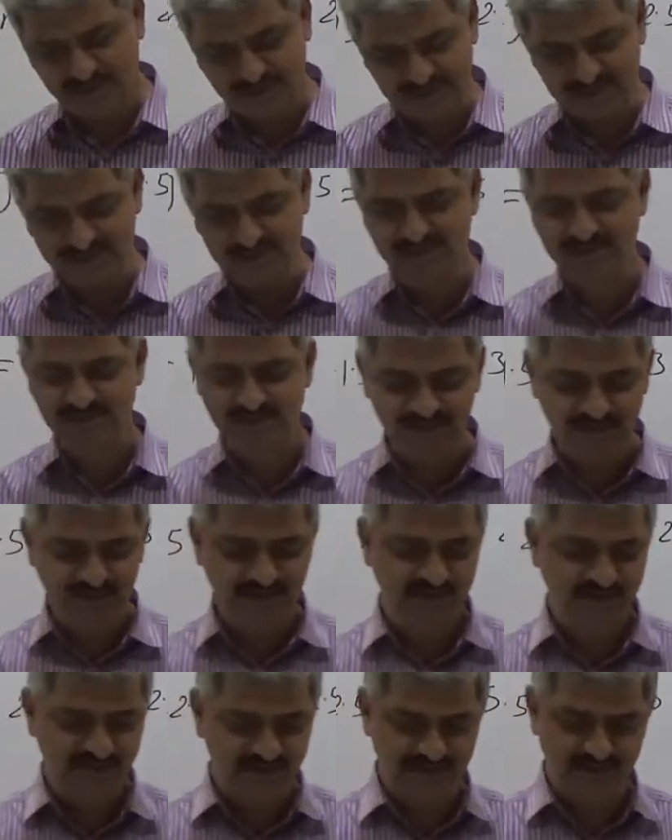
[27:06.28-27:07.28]

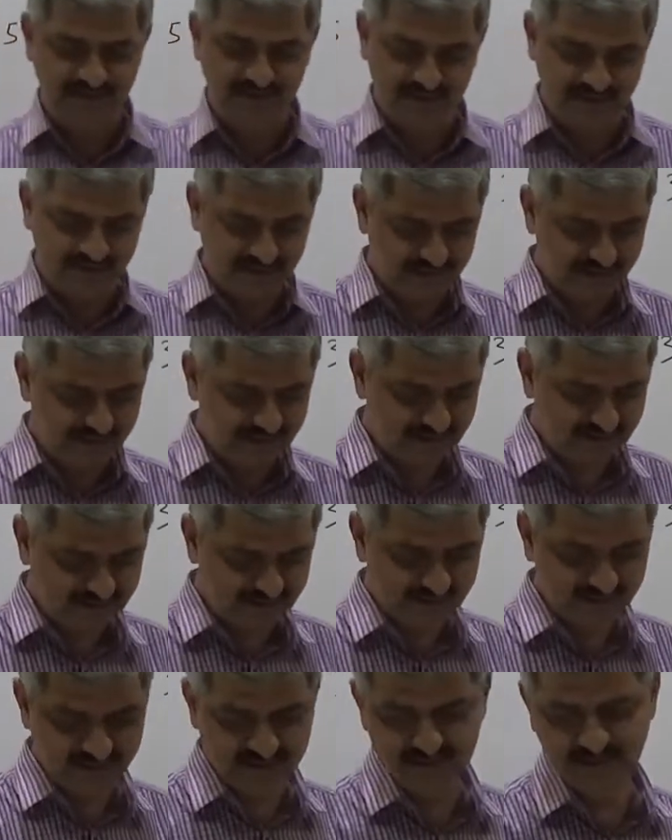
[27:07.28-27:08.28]
this
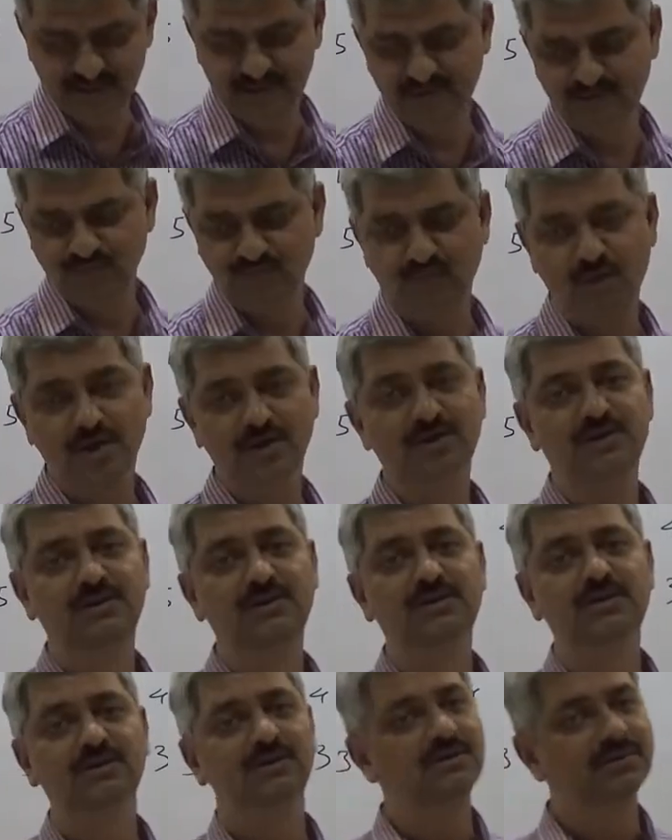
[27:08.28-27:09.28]
is
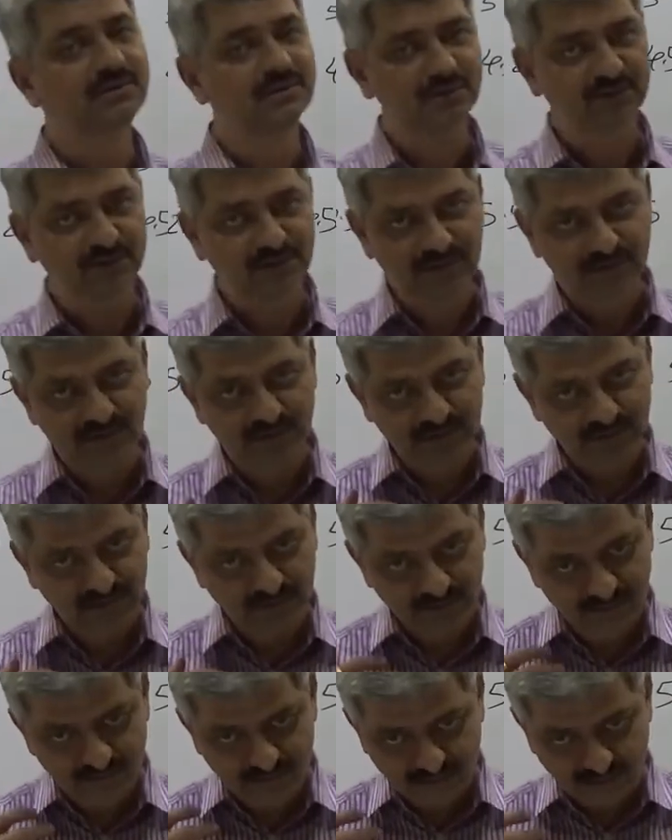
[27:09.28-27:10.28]
what
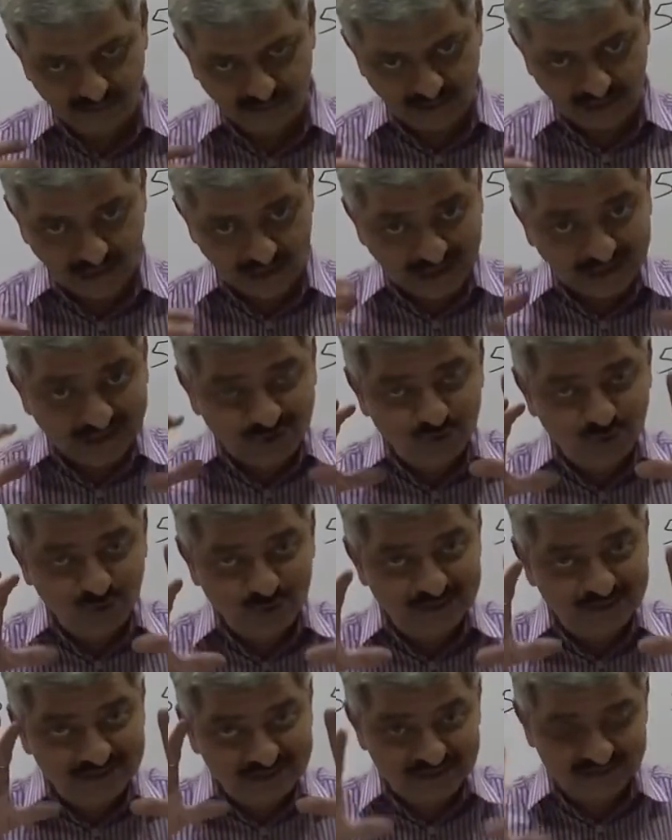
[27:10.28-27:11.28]

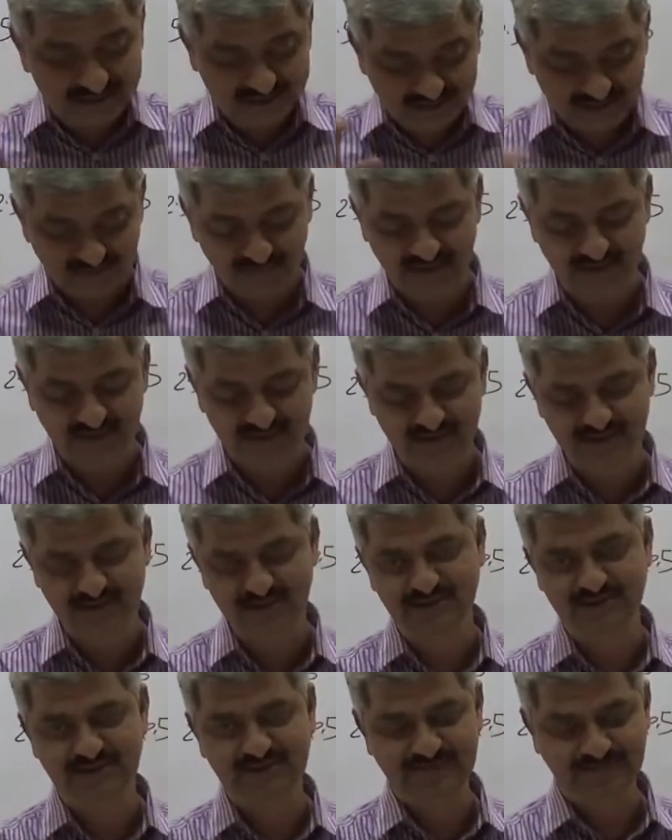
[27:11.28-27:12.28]
actual system
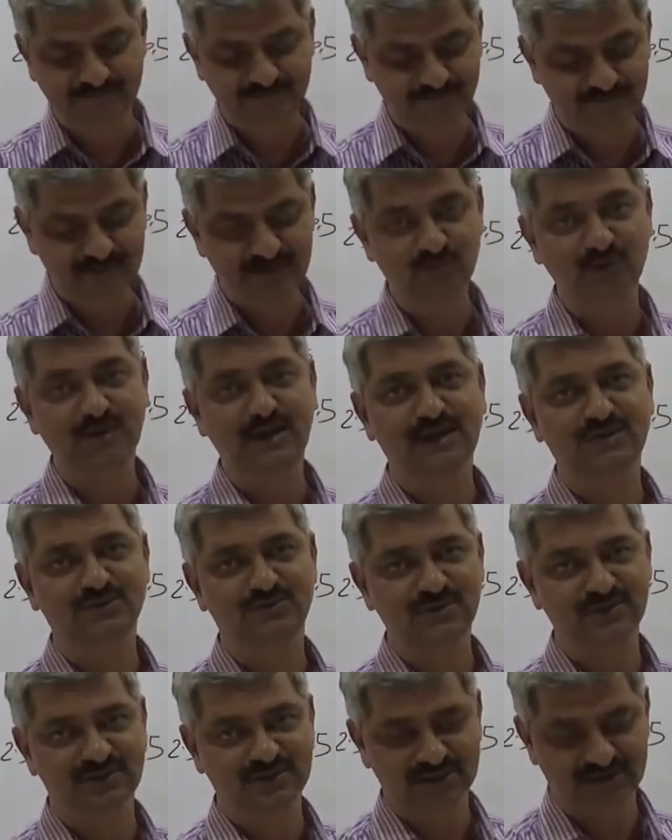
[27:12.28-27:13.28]
is. This is what
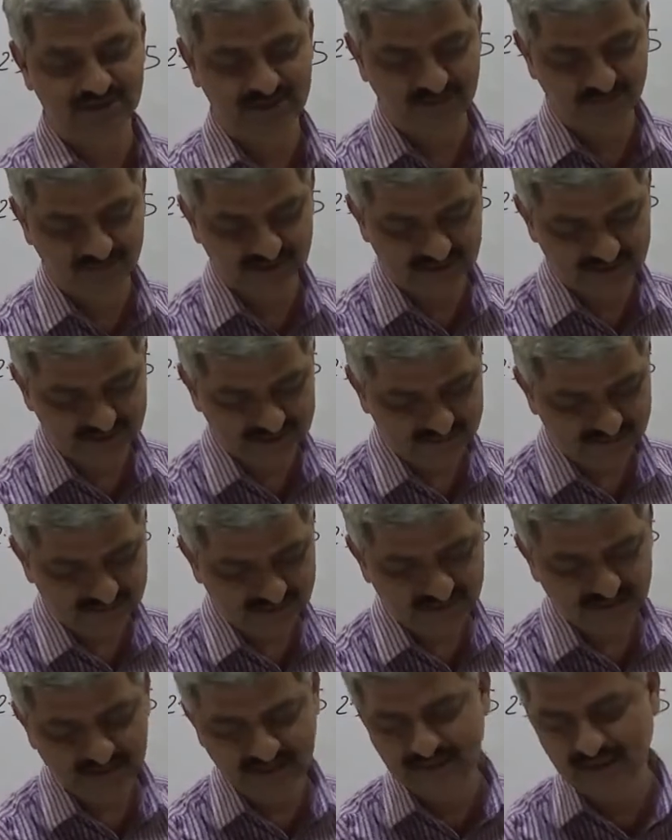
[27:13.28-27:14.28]
actual system
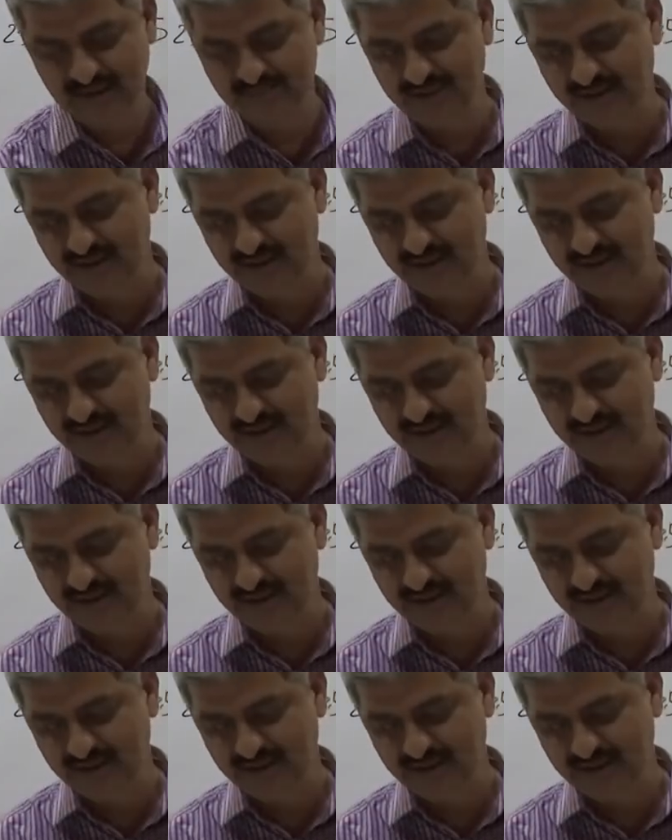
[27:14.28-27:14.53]
is. It can be